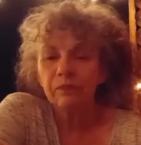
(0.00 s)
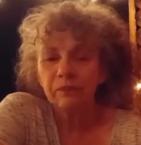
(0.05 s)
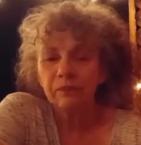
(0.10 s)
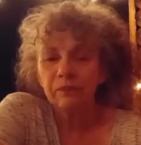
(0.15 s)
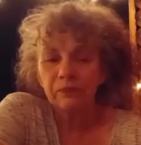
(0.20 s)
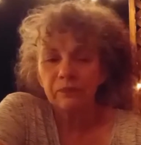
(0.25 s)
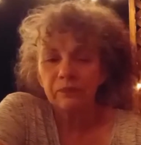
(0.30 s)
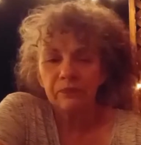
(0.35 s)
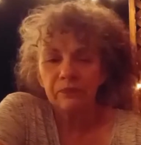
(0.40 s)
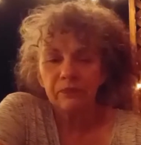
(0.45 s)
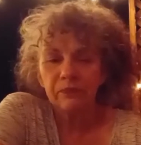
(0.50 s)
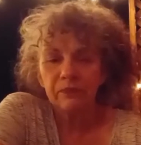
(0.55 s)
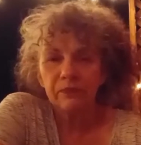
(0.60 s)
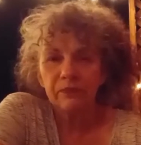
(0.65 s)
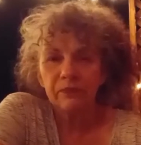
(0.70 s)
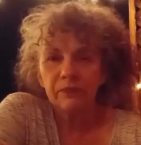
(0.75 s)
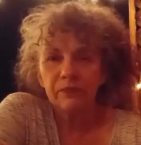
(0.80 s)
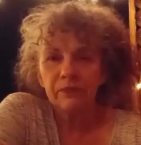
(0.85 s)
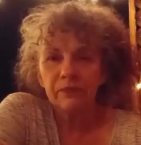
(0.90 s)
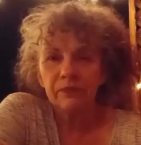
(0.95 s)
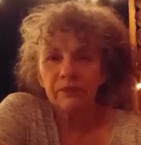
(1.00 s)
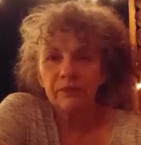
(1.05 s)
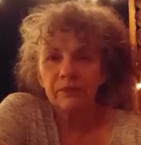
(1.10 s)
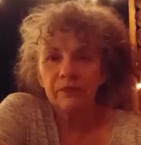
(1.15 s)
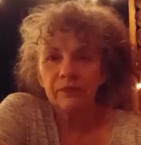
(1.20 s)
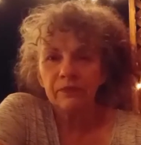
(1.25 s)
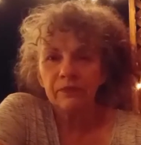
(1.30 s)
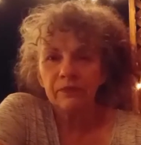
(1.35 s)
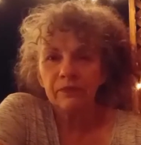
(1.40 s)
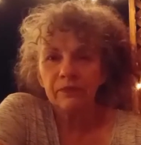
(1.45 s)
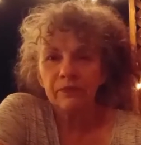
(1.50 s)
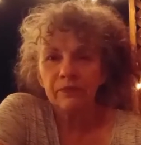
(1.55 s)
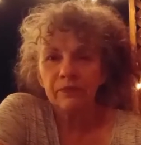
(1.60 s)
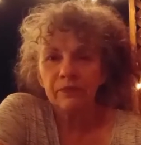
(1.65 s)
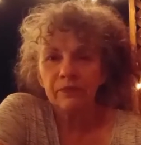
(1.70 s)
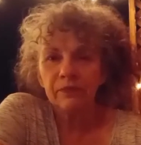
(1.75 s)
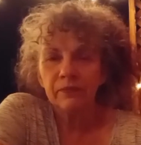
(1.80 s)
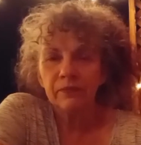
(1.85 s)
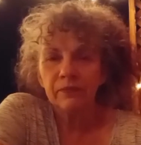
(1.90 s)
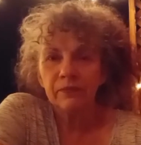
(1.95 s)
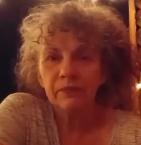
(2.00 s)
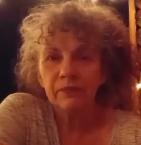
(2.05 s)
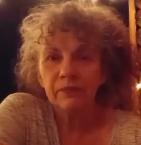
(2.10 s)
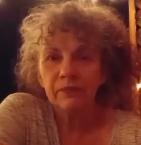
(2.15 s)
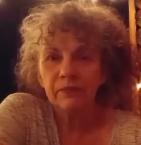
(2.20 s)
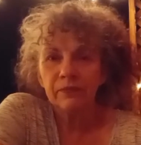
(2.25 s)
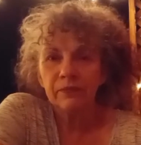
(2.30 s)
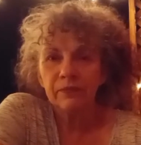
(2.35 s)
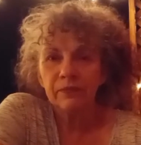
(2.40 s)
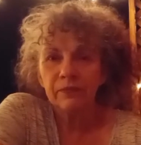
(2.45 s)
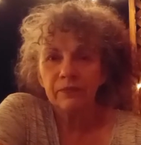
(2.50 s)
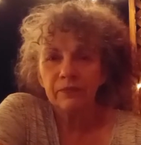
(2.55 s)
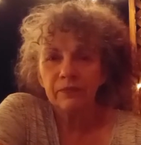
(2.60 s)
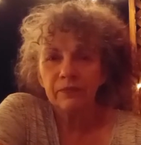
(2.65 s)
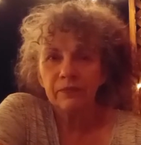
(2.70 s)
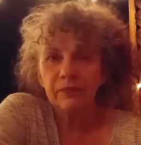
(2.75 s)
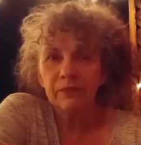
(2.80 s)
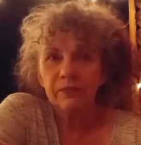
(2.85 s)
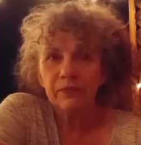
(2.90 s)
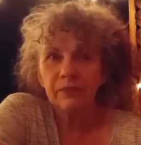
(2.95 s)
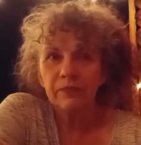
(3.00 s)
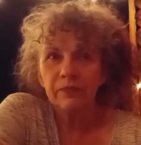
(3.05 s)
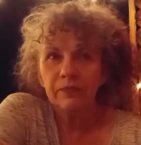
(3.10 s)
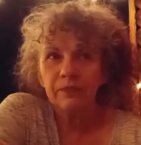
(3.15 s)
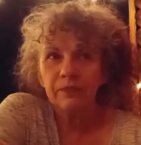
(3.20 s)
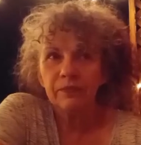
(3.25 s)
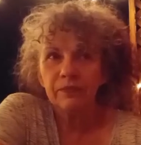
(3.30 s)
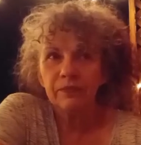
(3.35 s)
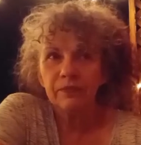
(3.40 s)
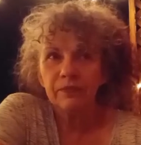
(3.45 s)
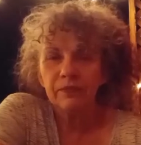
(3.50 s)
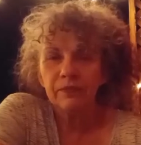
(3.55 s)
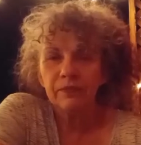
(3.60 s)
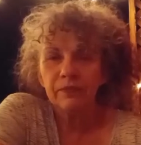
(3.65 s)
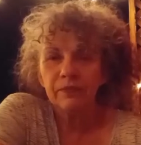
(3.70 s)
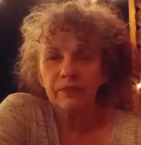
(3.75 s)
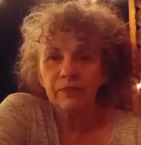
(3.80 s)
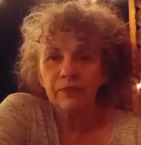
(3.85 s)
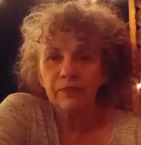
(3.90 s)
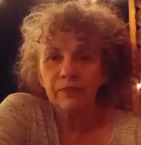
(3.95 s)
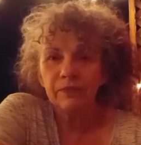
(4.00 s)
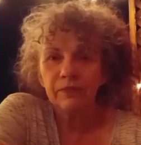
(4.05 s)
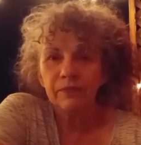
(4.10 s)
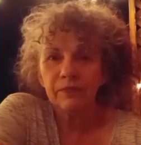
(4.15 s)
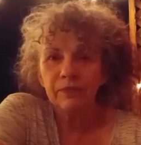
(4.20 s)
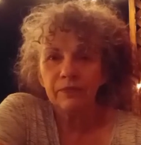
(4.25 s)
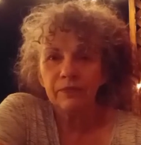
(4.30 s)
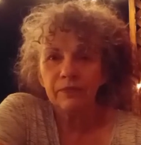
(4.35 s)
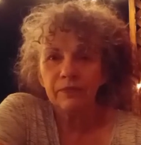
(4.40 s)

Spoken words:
(no one is talking)